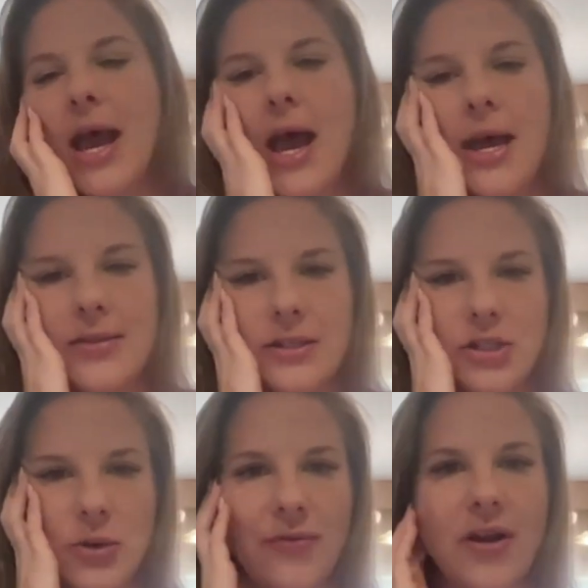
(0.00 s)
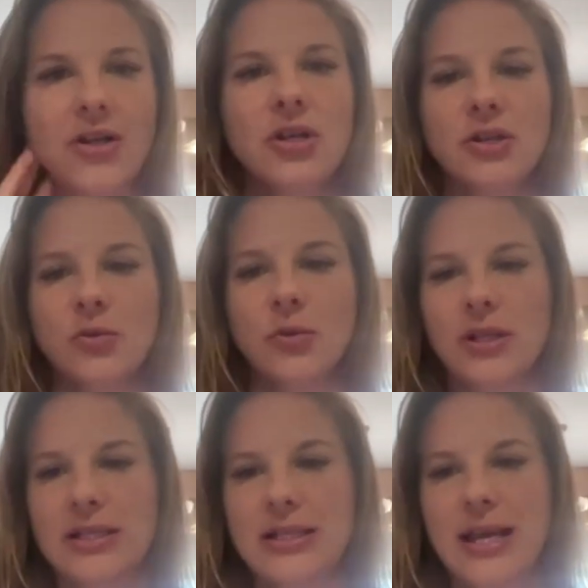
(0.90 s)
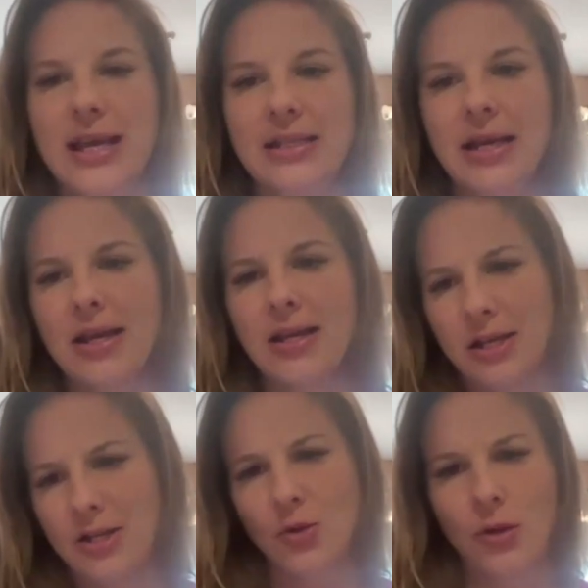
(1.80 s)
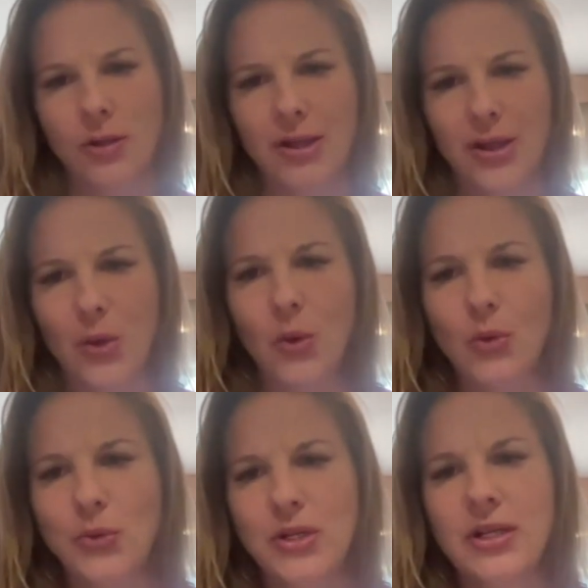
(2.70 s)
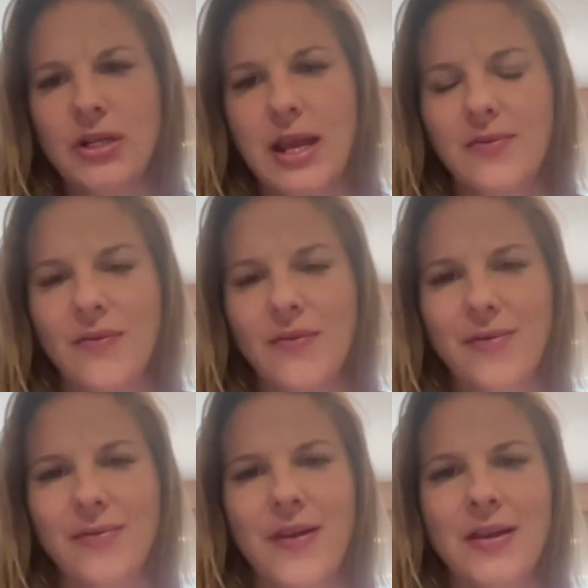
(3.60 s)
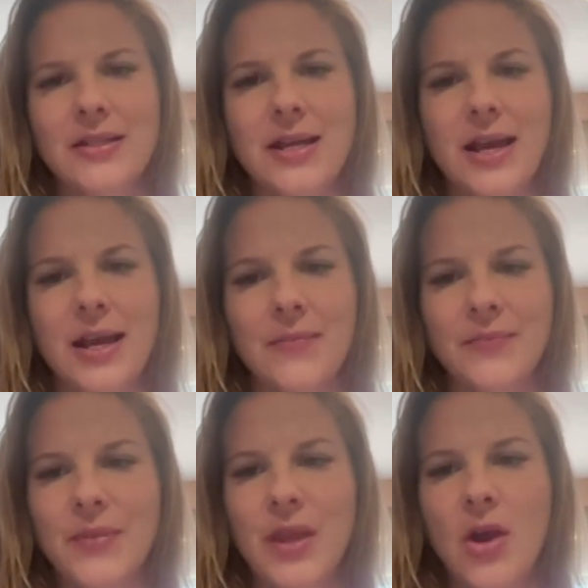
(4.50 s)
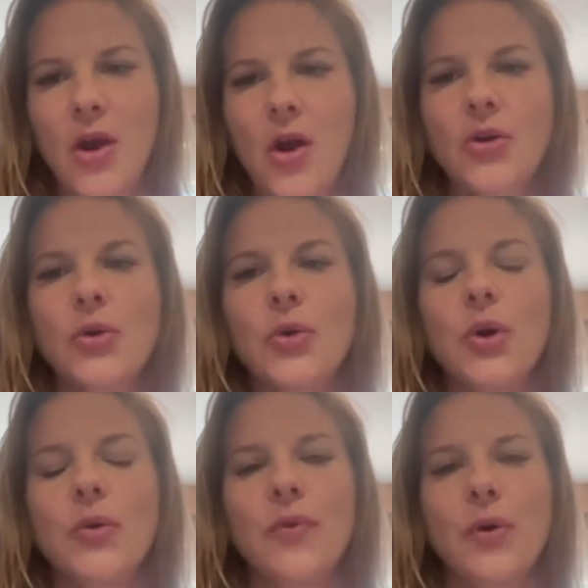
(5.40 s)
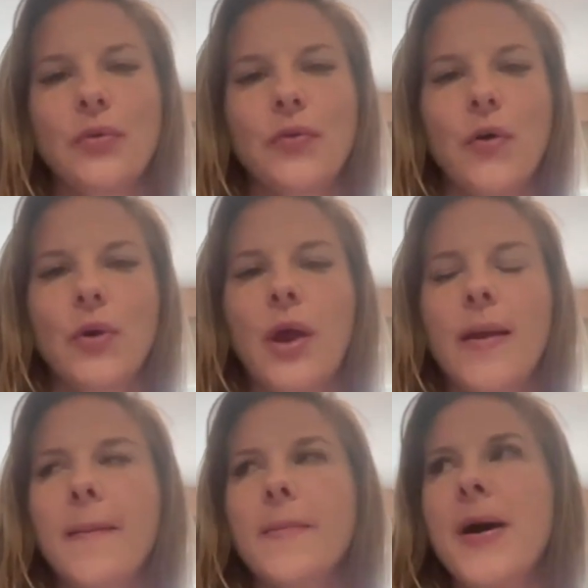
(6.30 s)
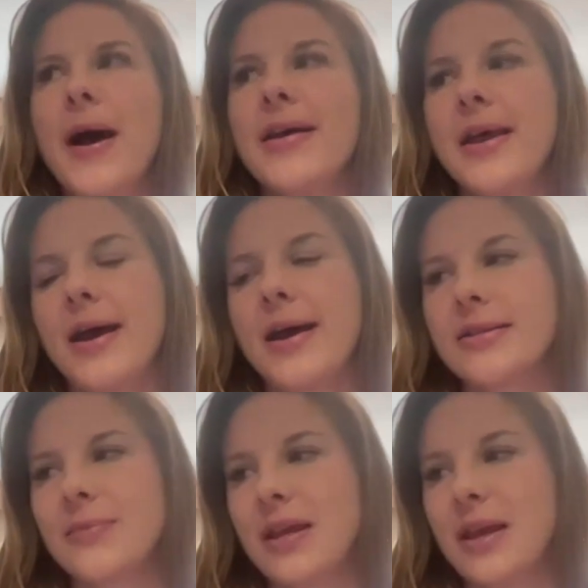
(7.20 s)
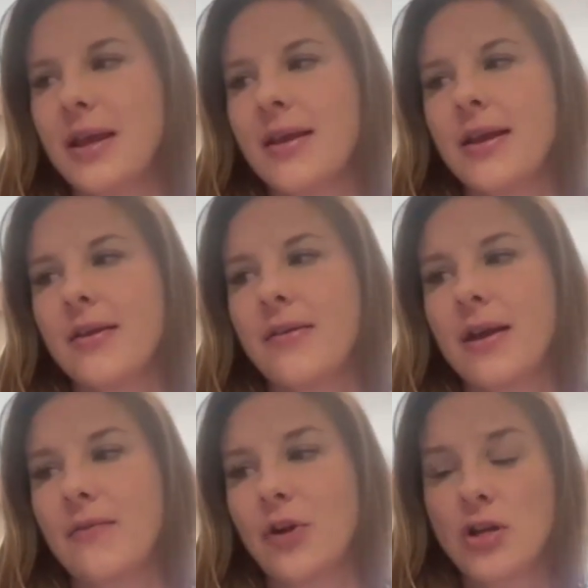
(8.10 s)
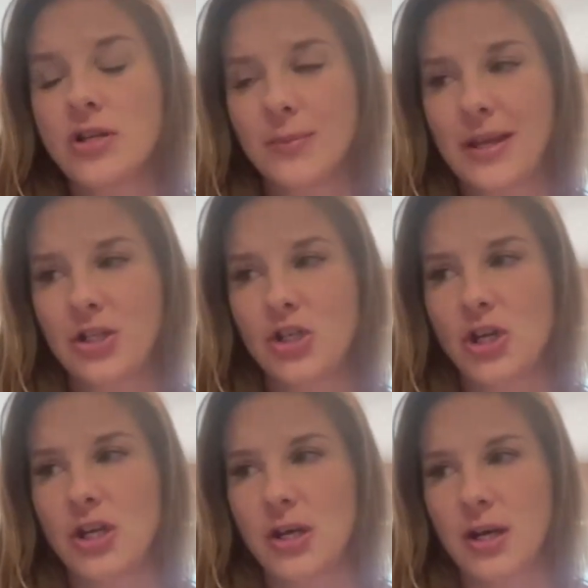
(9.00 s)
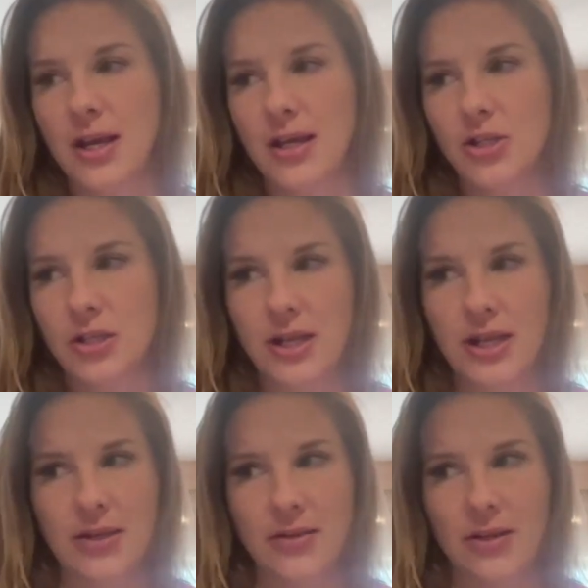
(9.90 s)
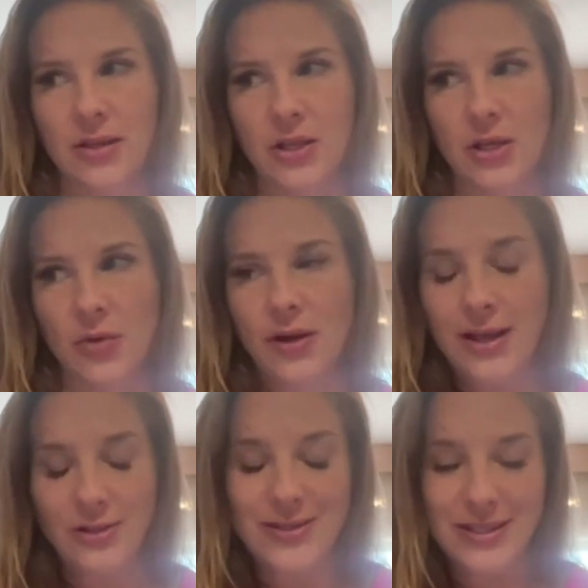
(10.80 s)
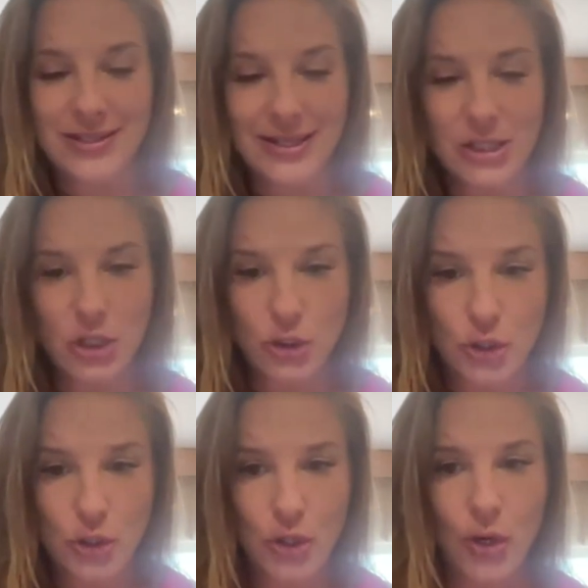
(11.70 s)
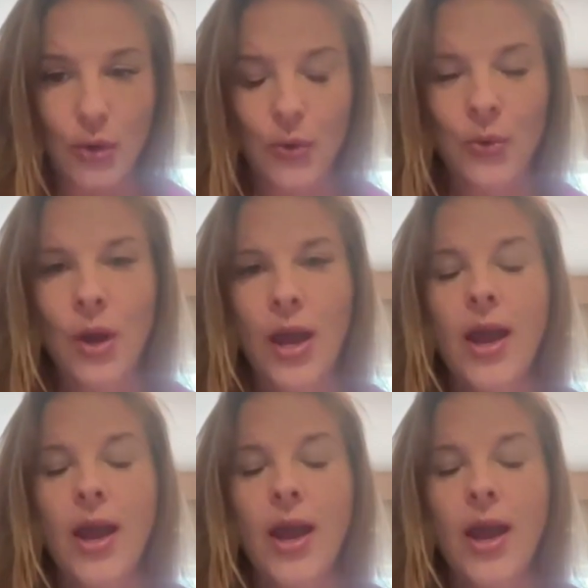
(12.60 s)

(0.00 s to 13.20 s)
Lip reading: that is doing fractionalized real estate. I just quickly Googled and found that article on Vodafone. But something I forgot to mention actually in the new announcements, because it's new.